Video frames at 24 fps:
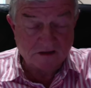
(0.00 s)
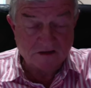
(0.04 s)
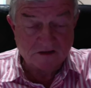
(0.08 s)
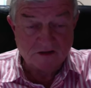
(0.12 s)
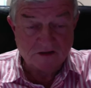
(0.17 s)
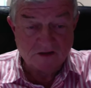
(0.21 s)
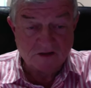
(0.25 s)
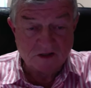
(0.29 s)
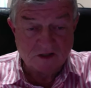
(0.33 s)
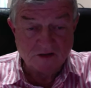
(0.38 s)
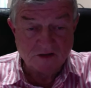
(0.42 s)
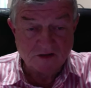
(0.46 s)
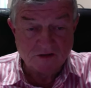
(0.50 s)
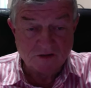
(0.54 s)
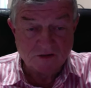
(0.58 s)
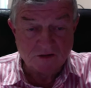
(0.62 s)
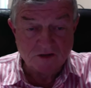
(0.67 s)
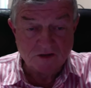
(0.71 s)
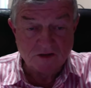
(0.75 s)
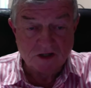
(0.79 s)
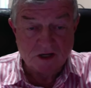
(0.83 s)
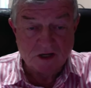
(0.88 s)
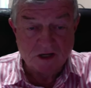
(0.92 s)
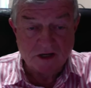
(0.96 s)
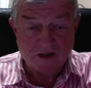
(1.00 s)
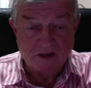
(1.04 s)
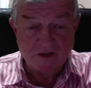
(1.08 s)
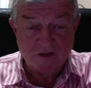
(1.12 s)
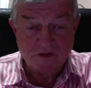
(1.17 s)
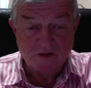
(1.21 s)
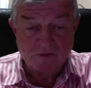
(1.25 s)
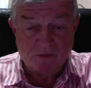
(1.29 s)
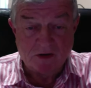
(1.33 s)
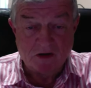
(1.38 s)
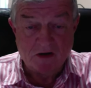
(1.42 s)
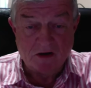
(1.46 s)
social
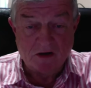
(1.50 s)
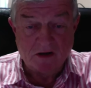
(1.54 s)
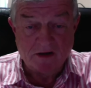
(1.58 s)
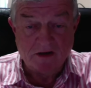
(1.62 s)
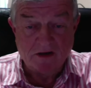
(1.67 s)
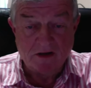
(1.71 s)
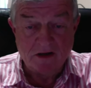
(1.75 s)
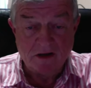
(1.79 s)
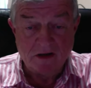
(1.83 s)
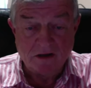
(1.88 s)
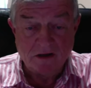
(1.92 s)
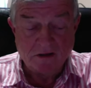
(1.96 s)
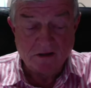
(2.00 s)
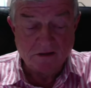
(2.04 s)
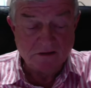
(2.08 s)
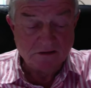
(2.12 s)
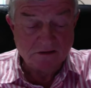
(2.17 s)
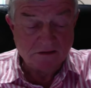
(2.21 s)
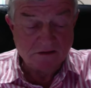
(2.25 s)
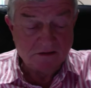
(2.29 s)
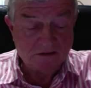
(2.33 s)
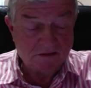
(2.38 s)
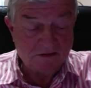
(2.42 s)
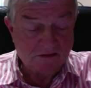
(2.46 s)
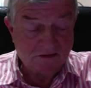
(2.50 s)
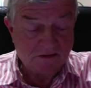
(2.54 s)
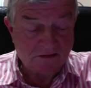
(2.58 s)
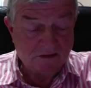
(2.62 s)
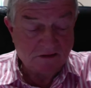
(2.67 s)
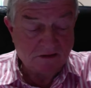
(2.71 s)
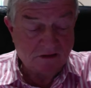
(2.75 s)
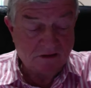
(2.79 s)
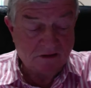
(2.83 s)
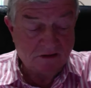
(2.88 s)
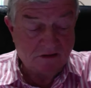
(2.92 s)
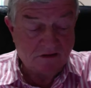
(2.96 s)
change pioneer
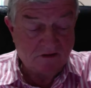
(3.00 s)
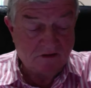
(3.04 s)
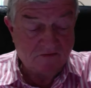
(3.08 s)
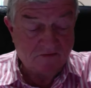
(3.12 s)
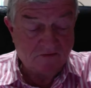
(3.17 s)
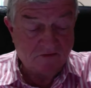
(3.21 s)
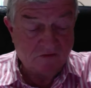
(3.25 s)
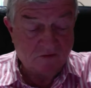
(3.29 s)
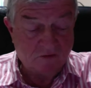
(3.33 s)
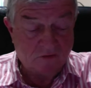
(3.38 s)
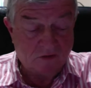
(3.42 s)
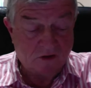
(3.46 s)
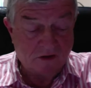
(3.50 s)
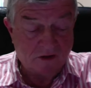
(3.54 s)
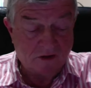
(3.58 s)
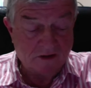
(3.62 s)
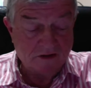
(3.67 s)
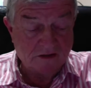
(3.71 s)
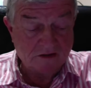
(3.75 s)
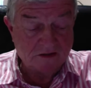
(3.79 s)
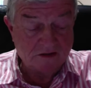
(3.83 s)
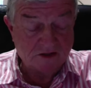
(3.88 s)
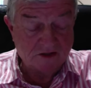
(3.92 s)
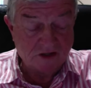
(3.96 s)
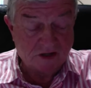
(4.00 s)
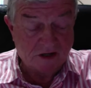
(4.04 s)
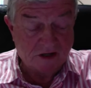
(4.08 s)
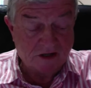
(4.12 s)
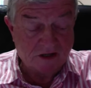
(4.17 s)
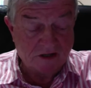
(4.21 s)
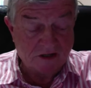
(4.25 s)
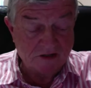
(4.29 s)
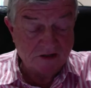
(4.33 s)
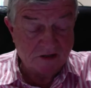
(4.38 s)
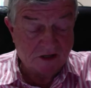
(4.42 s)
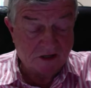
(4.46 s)
in different ways, a
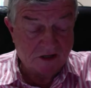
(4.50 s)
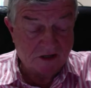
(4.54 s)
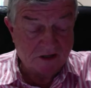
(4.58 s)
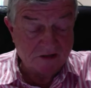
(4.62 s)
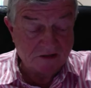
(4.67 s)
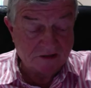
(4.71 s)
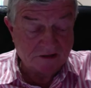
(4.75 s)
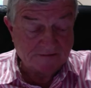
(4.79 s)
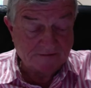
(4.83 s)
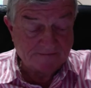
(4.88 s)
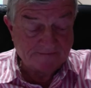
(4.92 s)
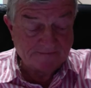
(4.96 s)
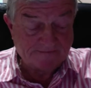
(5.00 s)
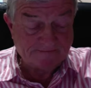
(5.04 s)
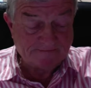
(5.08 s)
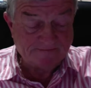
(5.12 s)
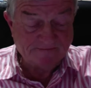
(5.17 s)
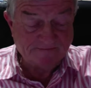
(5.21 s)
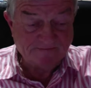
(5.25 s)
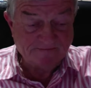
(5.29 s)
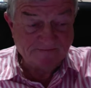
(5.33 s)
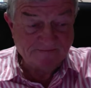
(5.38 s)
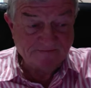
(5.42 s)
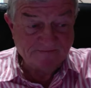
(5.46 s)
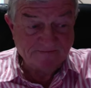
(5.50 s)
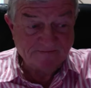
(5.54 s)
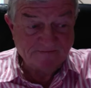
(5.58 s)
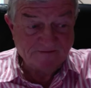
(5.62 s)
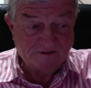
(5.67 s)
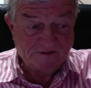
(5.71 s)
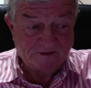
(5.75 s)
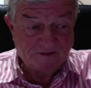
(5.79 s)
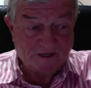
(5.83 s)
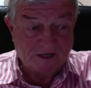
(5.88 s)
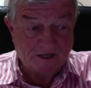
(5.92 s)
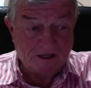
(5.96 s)
change agent,
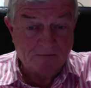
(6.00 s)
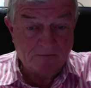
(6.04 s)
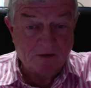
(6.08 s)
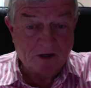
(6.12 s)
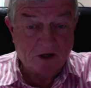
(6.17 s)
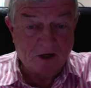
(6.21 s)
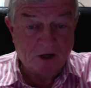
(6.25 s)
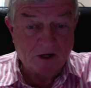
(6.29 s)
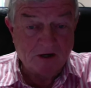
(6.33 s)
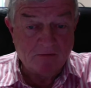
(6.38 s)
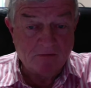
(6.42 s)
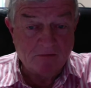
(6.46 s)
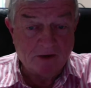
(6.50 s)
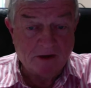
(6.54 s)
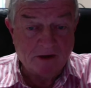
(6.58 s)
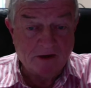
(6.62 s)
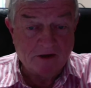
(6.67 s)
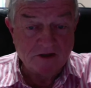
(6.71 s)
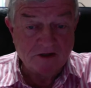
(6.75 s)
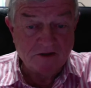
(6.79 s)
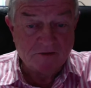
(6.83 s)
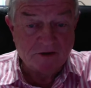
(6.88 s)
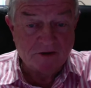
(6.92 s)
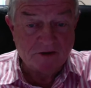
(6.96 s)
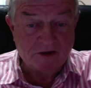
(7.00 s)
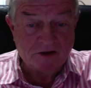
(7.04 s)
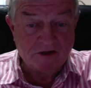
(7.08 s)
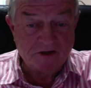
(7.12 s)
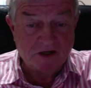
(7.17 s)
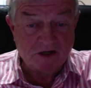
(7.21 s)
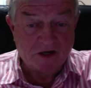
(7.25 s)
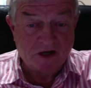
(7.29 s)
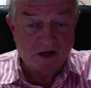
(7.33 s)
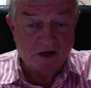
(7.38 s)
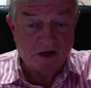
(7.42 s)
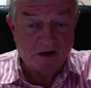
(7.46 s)
an applied management
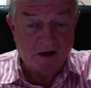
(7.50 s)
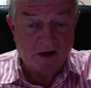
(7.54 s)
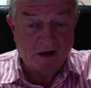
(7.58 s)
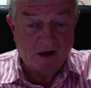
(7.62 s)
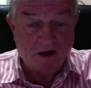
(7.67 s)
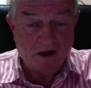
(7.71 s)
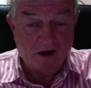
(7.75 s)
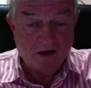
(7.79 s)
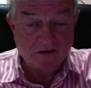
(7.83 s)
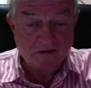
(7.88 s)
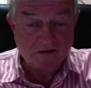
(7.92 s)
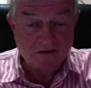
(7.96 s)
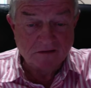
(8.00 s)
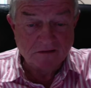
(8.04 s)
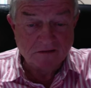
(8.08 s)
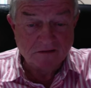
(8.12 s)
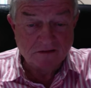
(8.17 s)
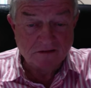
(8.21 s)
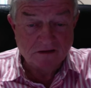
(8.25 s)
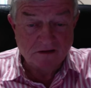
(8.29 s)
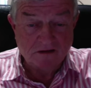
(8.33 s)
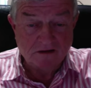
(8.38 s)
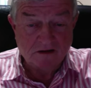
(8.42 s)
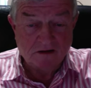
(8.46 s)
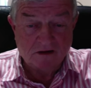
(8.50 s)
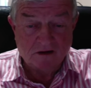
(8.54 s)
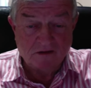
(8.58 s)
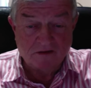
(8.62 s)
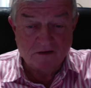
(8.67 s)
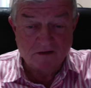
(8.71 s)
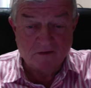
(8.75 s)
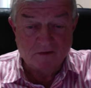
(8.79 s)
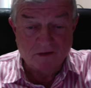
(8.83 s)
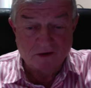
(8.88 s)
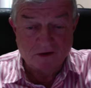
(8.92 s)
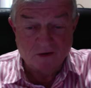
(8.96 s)
educator. I
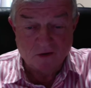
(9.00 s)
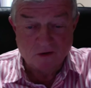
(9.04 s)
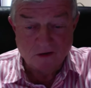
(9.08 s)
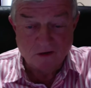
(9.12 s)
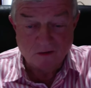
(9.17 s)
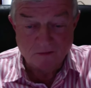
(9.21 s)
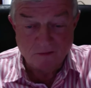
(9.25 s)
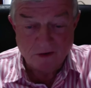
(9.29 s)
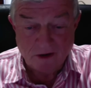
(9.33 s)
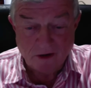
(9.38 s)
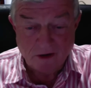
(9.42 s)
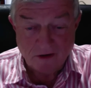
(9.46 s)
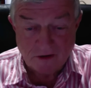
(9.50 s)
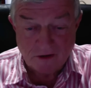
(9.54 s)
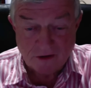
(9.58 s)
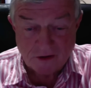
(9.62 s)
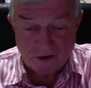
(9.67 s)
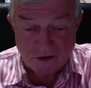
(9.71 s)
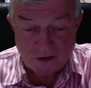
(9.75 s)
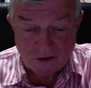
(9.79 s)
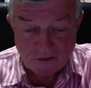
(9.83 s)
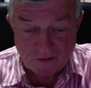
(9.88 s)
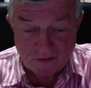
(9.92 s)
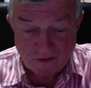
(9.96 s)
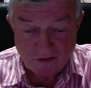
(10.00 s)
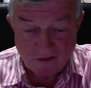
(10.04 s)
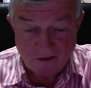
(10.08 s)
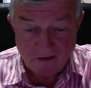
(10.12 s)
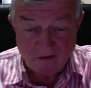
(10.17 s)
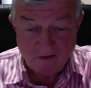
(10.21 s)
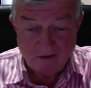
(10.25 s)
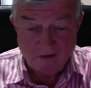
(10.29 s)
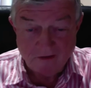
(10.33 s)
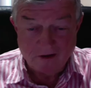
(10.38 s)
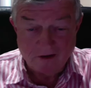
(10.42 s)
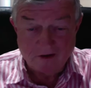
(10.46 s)
think we call them coaches, but
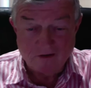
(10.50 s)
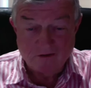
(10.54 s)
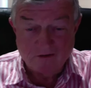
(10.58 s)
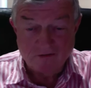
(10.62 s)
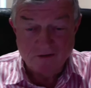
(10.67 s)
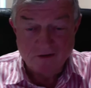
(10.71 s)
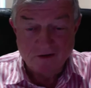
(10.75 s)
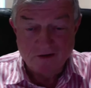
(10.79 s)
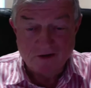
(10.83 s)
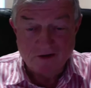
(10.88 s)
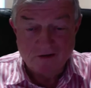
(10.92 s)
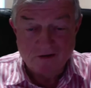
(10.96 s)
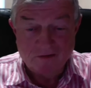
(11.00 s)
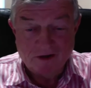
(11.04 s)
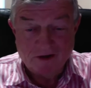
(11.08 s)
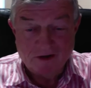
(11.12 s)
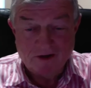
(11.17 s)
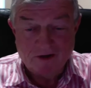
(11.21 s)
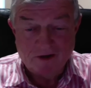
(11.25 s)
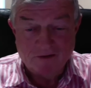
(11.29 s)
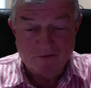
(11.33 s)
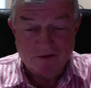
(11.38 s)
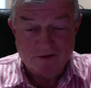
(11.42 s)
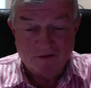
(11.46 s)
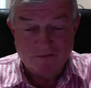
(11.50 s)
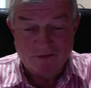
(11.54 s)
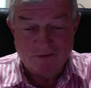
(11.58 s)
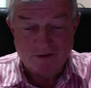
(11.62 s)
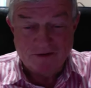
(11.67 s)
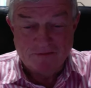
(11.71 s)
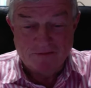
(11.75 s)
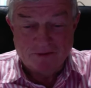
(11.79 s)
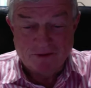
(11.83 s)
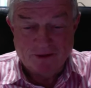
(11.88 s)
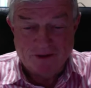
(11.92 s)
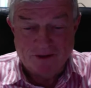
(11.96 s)
I think it's really about helping
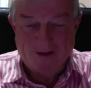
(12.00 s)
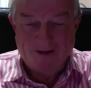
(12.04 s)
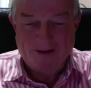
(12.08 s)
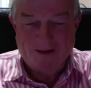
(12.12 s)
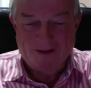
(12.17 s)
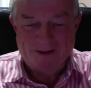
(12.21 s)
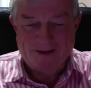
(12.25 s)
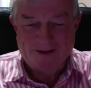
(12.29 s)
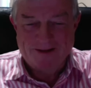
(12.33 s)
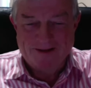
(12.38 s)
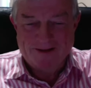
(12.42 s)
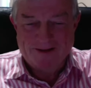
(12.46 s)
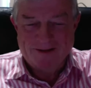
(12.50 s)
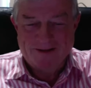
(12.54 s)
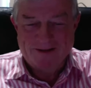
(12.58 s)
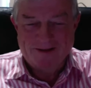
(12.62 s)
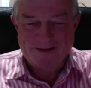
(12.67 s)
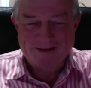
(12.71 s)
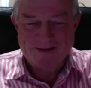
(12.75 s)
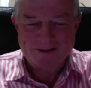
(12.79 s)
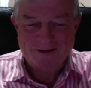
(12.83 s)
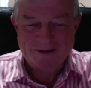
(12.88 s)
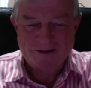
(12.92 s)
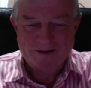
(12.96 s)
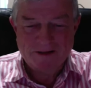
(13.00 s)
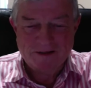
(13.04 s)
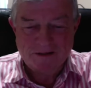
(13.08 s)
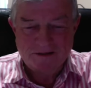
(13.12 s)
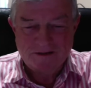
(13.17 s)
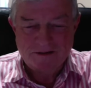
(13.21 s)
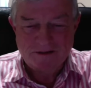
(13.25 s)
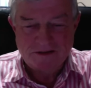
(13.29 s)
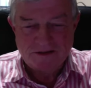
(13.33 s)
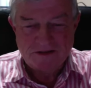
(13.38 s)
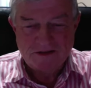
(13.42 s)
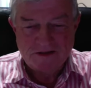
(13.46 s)
people
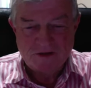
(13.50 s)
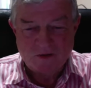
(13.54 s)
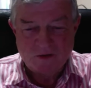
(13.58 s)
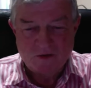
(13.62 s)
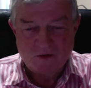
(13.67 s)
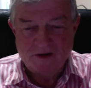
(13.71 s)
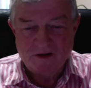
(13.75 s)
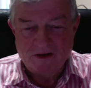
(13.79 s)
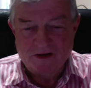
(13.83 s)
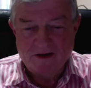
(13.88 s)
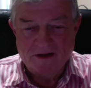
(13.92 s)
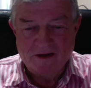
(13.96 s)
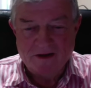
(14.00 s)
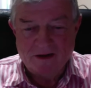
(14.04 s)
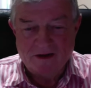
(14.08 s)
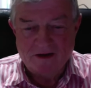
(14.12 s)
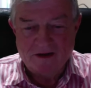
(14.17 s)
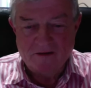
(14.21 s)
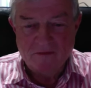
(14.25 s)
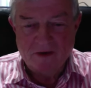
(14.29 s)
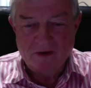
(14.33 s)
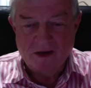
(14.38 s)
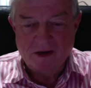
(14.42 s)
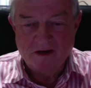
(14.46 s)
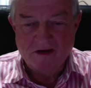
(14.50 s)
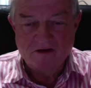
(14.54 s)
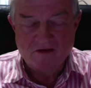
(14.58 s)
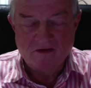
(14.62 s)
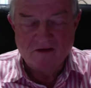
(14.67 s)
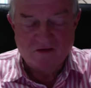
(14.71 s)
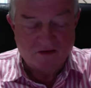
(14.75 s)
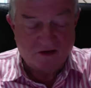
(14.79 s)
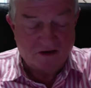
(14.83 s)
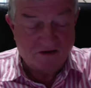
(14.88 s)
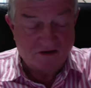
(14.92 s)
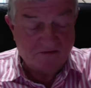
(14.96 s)
just sort out how to manage
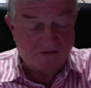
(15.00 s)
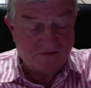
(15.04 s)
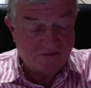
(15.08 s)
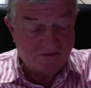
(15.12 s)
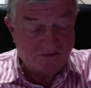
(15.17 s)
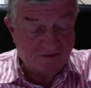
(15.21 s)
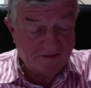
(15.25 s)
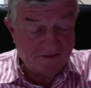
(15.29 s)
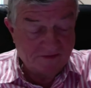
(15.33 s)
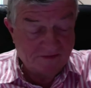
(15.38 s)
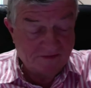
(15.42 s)
stuff.